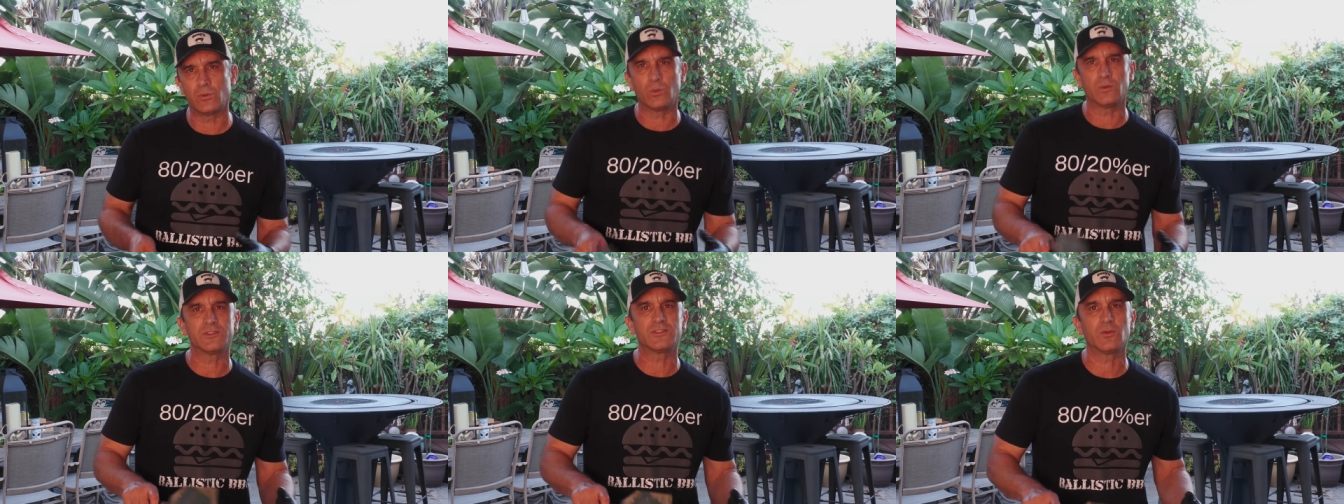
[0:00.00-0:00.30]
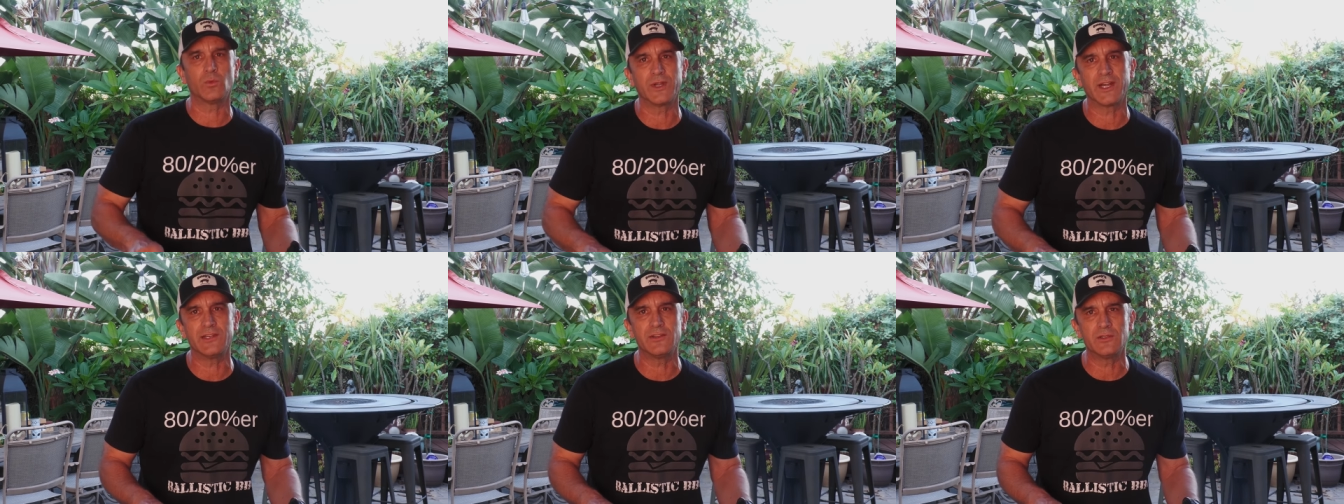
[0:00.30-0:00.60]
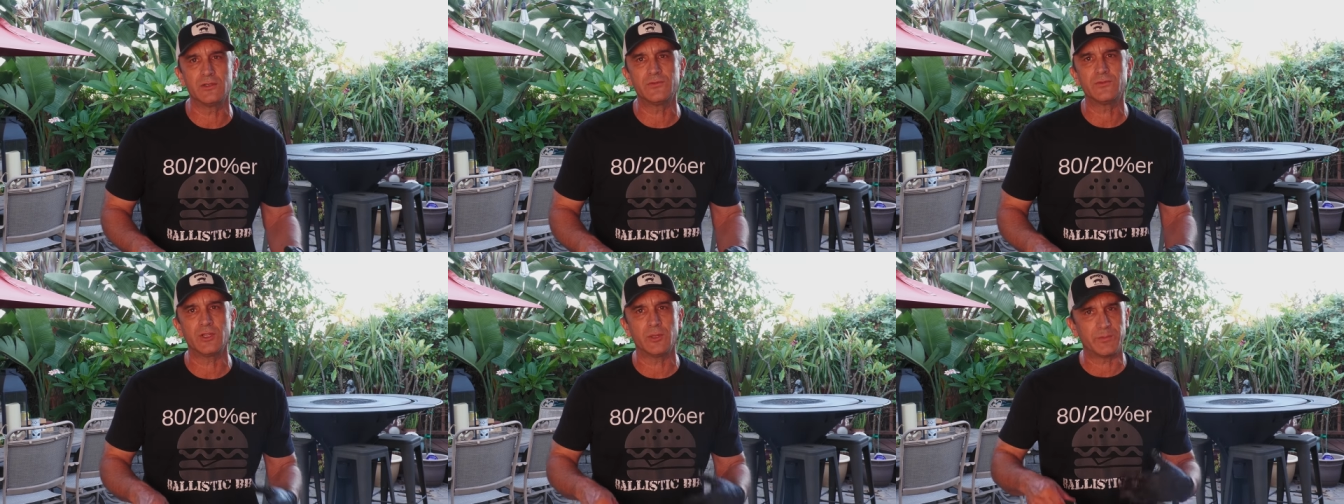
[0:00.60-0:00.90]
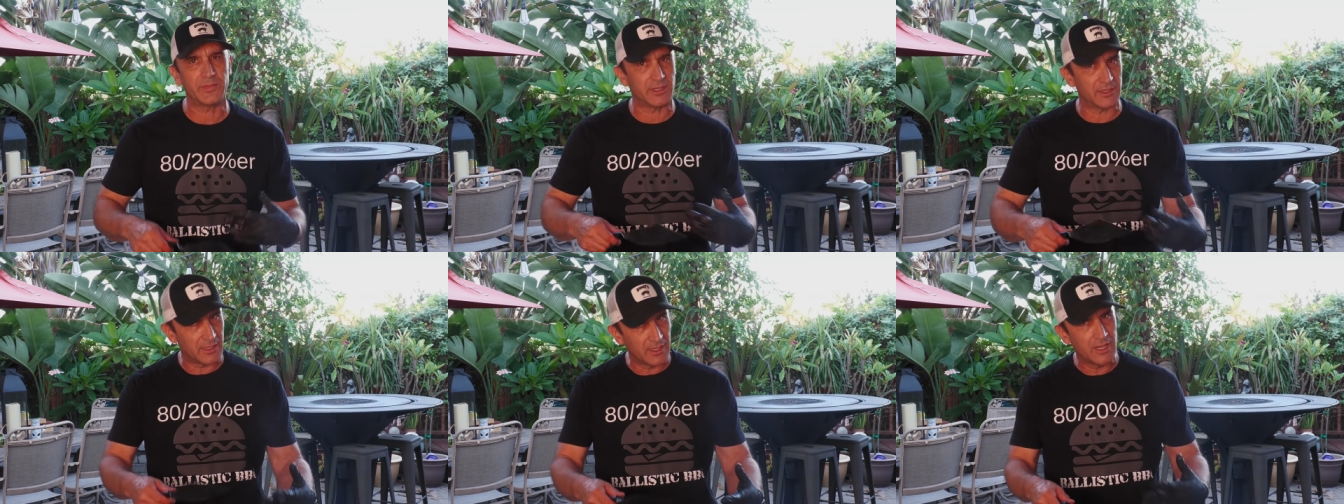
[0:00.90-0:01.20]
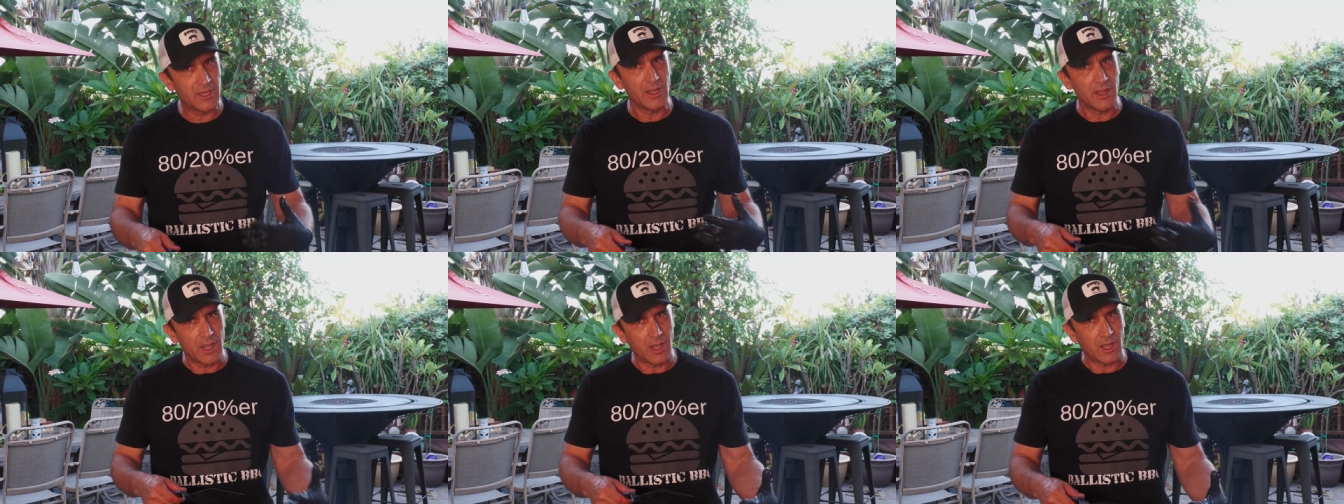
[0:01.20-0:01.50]
So when I do flip it,
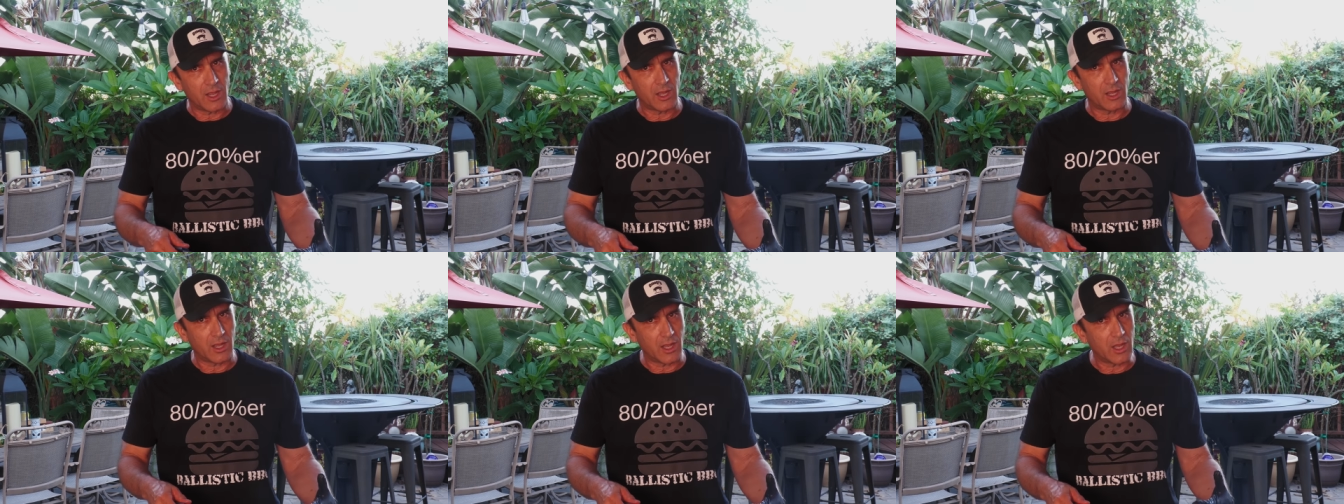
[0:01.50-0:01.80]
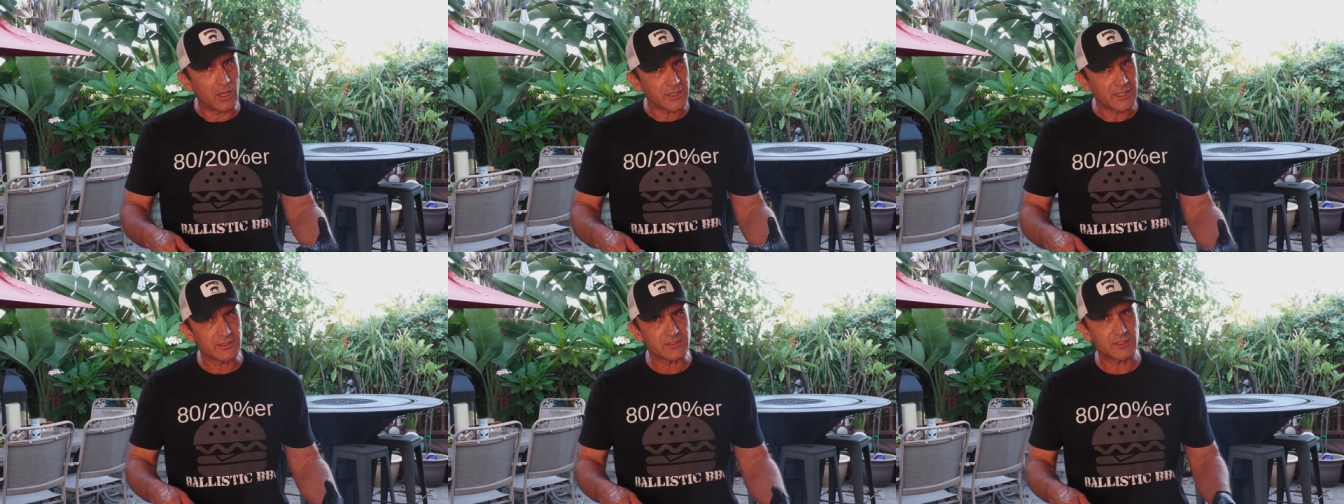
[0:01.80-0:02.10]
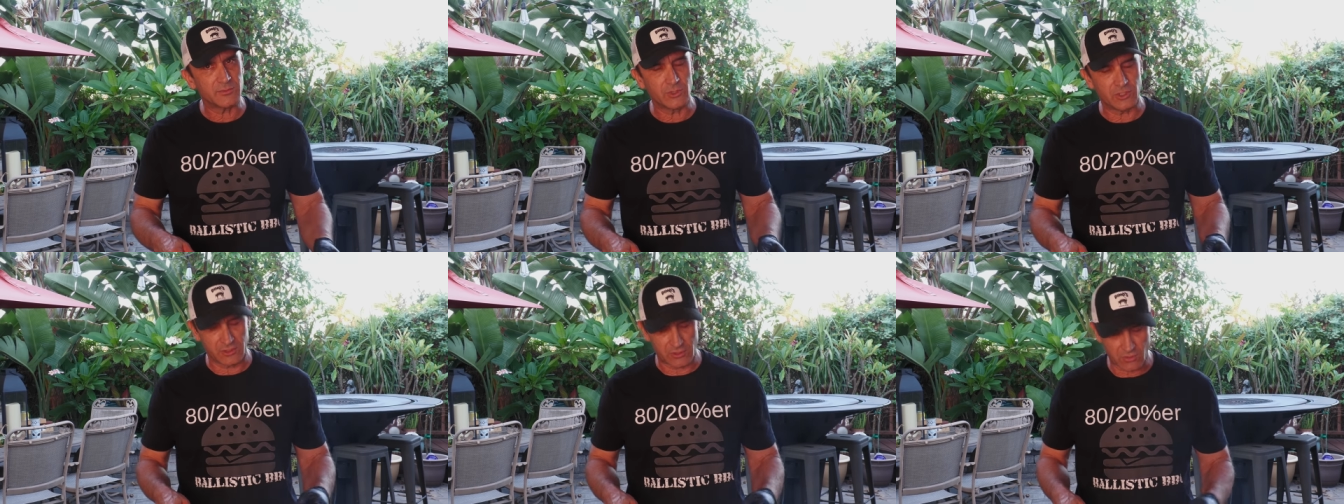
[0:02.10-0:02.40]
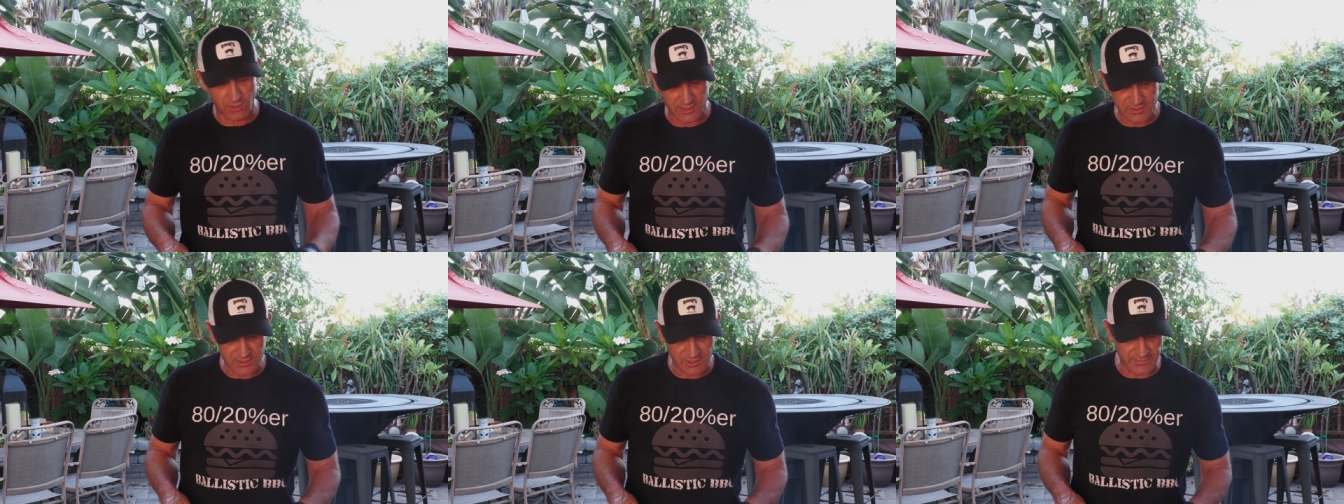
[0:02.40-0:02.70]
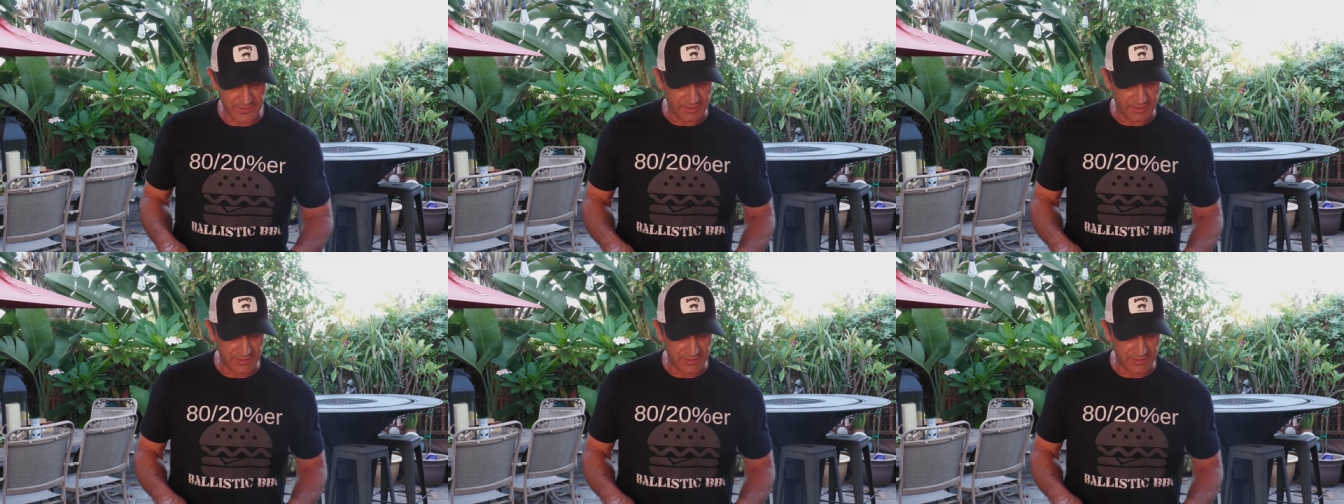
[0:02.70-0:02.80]
I'll get some good crust on